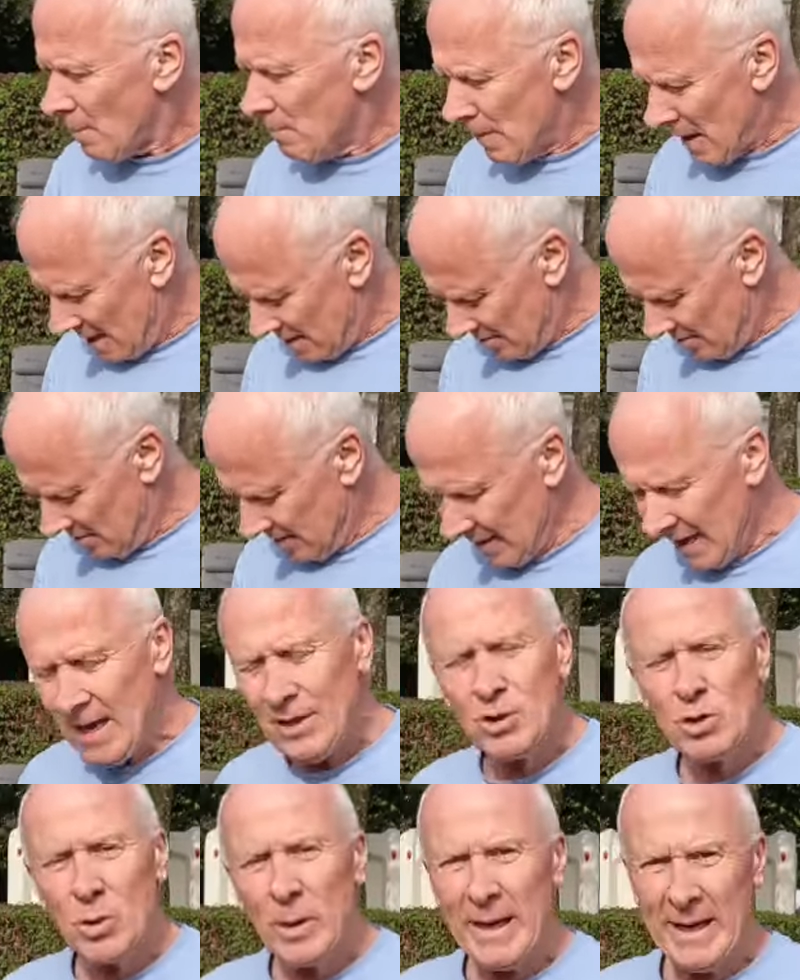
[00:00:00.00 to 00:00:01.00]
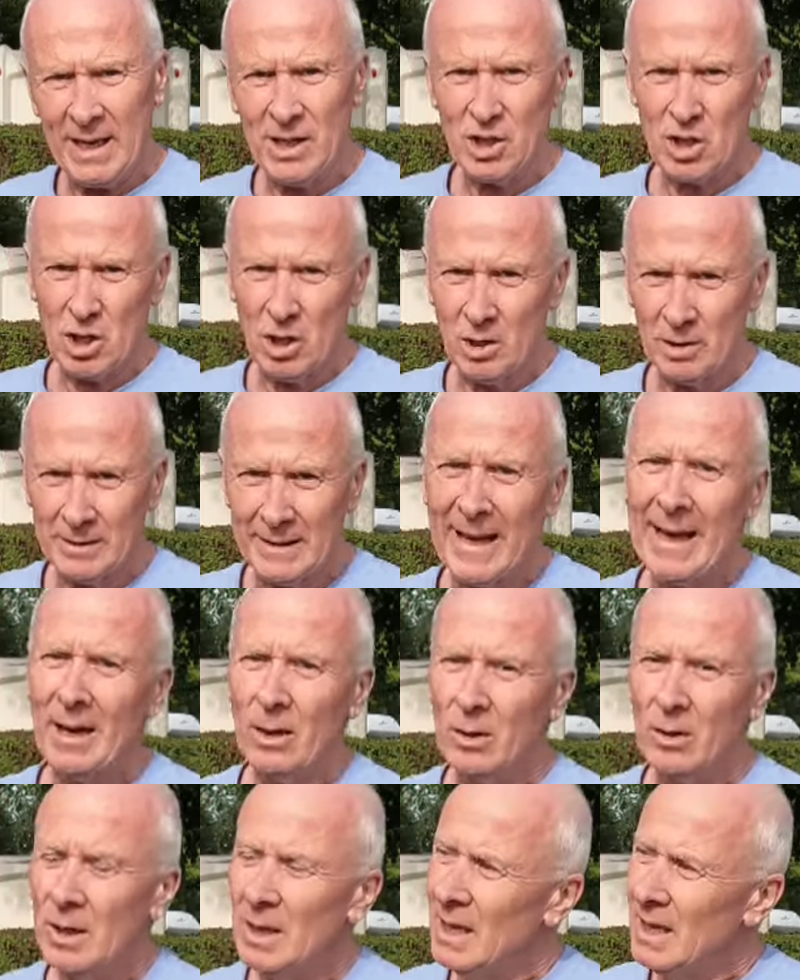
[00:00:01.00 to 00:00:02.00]
But the actual hitch lock,
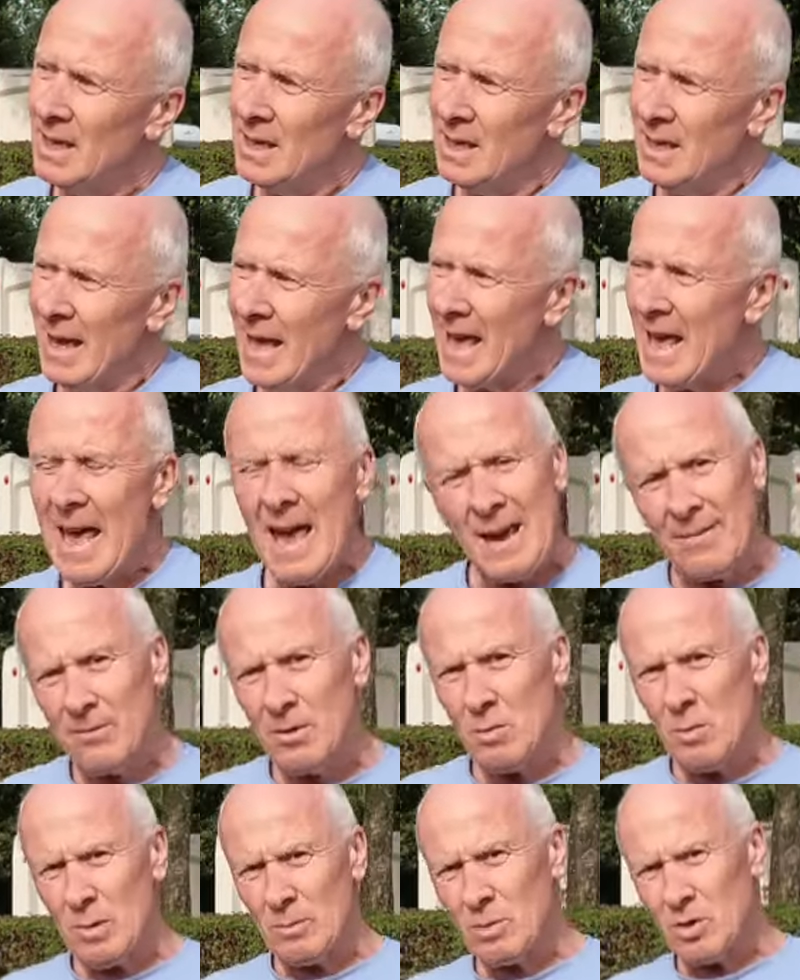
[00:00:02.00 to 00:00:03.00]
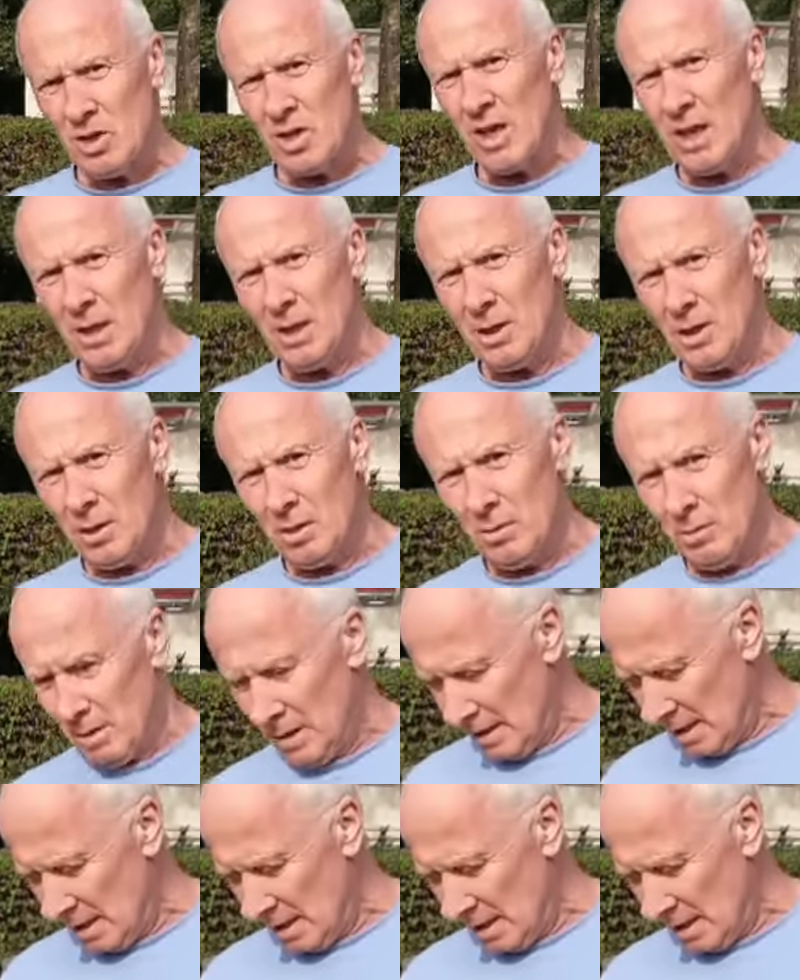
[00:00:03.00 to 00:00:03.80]
now everyone will tell you